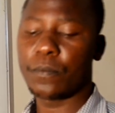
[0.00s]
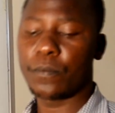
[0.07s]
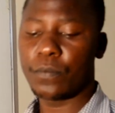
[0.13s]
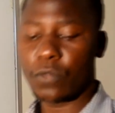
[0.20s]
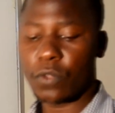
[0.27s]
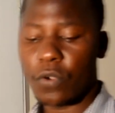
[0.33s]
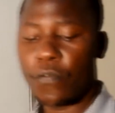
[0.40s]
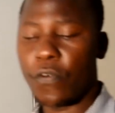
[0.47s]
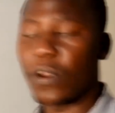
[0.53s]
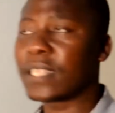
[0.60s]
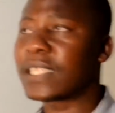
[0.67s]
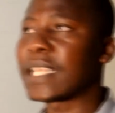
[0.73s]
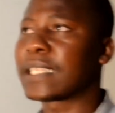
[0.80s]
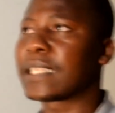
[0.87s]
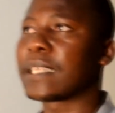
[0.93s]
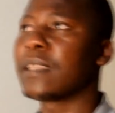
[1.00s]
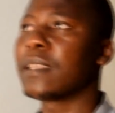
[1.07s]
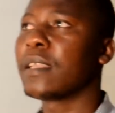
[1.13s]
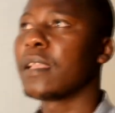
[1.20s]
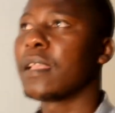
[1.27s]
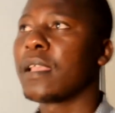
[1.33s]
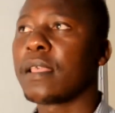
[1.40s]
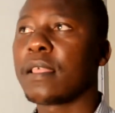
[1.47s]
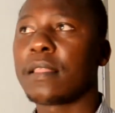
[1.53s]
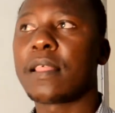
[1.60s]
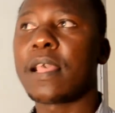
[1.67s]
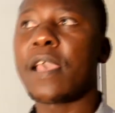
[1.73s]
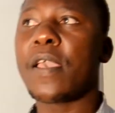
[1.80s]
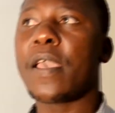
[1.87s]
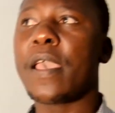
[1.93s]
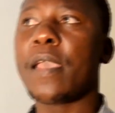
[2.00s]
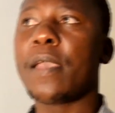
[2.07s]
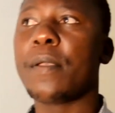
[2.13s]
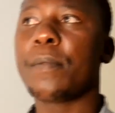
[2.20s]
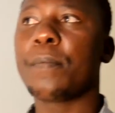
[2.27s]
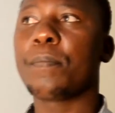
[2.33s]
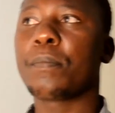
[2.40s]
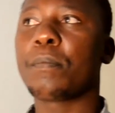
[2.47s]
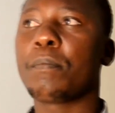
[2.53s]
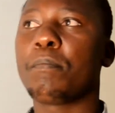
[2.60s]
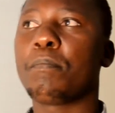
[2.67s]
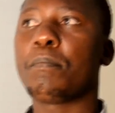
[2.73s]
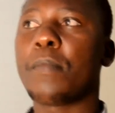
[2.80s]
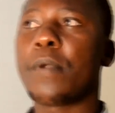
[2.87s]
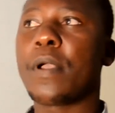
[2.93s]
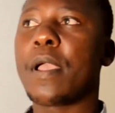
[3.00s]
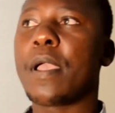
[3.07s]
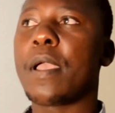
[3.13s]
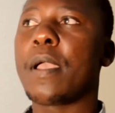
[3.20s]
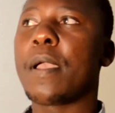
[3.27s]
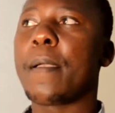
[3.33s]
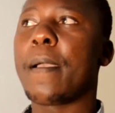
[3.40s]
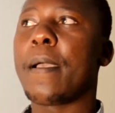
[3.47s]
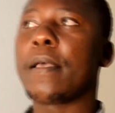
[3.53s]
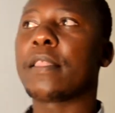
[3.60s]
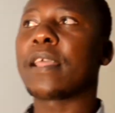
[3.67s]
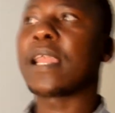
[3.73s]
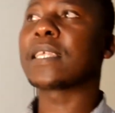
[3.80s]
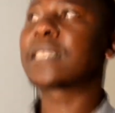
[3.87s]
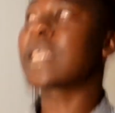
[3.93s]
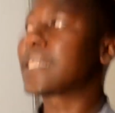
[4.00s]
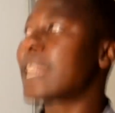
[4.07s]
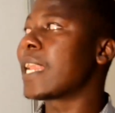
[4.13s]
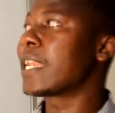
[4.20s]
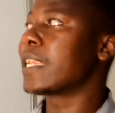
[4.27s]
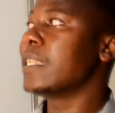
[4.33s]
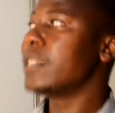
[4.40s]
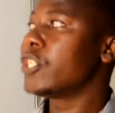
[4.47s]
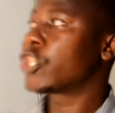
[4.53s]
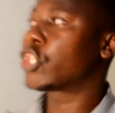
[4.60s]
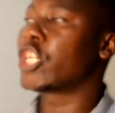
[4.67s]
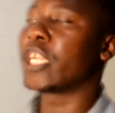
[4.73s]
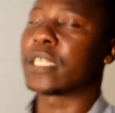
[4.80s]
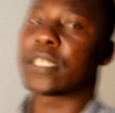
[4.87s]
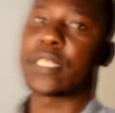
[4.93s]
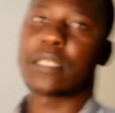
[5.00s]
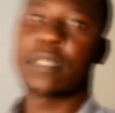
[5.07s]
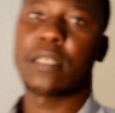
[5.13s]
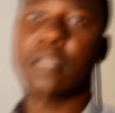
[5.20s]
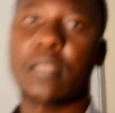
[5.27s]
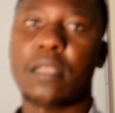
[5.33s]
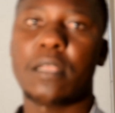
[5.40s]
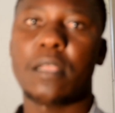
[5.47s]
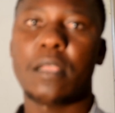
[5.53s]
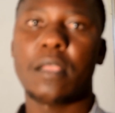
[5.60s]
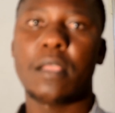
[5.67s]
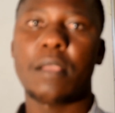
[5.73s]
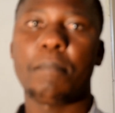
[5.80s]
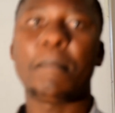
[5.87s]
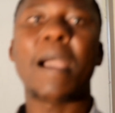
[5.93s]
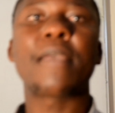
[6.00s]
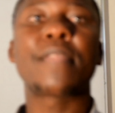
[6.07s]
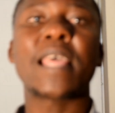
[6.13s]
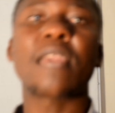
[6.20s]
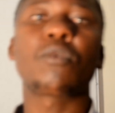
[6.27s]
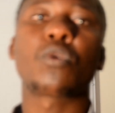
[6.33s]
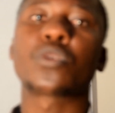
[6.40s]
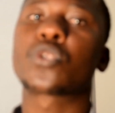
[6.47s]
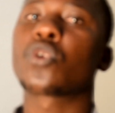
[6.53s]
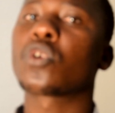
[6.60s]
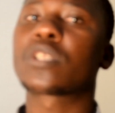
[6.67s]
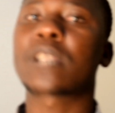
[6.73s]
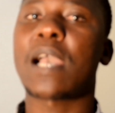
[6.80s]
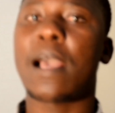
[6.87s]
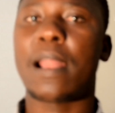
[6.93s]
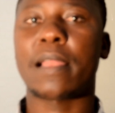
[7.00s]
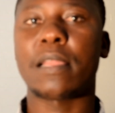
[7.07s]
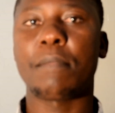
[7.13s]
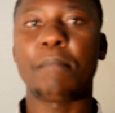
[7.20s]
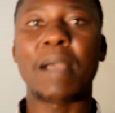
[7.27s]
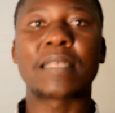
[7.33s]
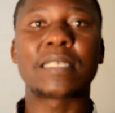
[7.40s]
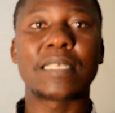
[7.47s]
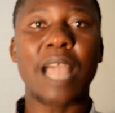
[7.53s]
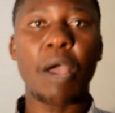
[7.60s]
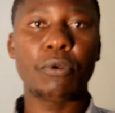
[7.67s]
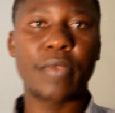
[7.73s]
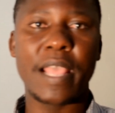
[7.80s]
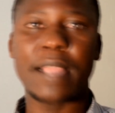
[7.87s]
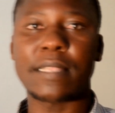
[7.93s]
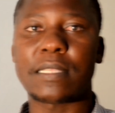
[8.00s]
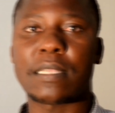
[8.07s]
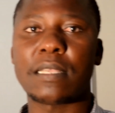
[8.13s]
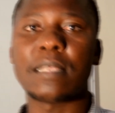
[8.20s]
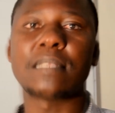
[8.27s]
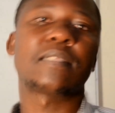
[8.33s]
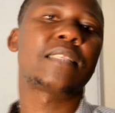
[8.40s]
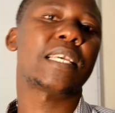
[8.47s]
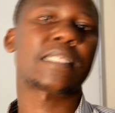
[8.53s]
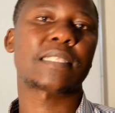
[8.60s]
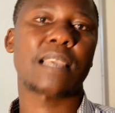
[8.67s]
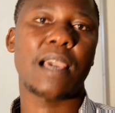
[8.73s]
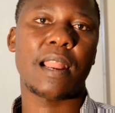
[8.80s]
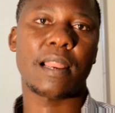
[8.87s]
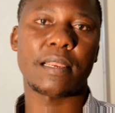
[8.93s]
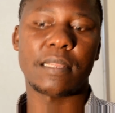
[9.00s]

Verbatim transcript: For instance, the there is a certain sheet by then was not Karadi, but nowadays is just Karadi.